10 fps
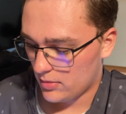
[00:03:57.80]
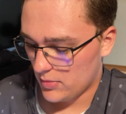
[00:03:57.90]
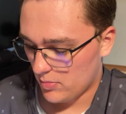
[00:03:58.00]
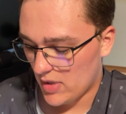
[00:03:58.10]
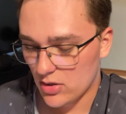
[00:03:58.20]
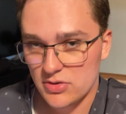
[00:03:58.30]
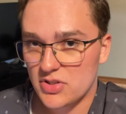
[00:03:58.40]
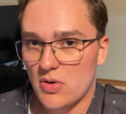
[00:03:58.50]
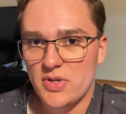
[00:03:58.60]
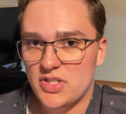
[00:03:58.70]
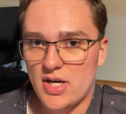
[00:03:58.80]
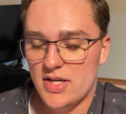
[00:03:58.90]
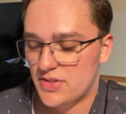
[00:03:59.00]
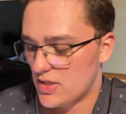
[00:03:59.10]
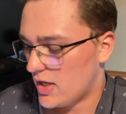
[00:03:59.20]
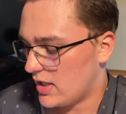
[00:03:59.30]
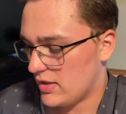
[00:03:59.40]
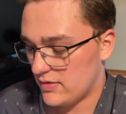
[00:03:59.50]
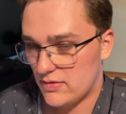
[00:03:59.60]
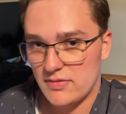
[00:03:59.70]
Metal is always nice, and